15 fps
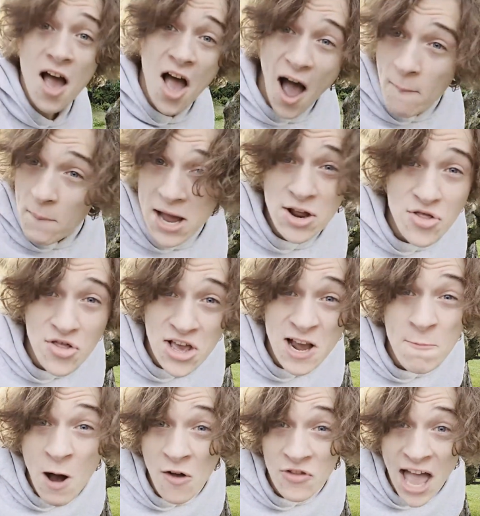I bet you think
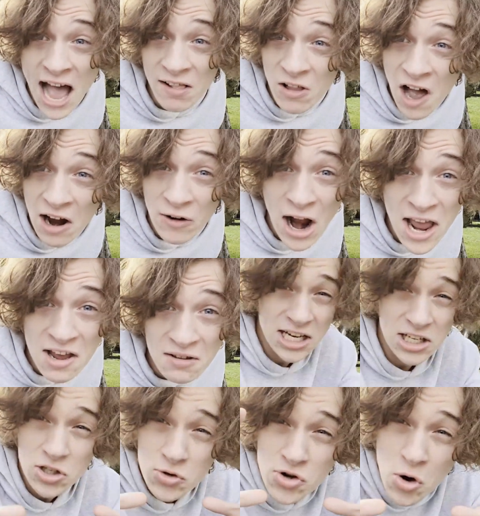about that a lot, right?
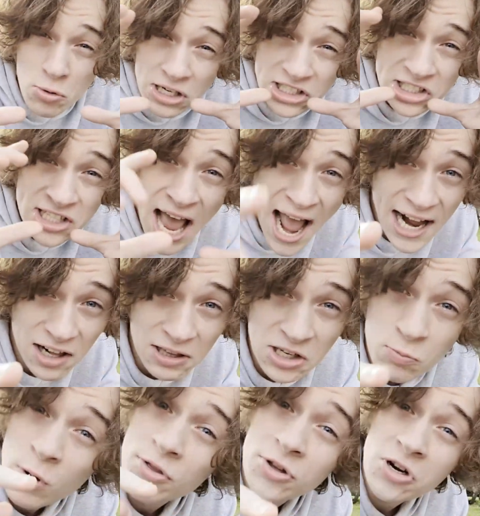Like, you know exactly
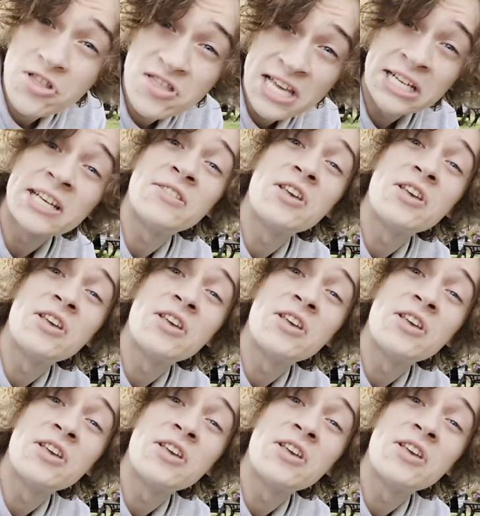what they're thinking.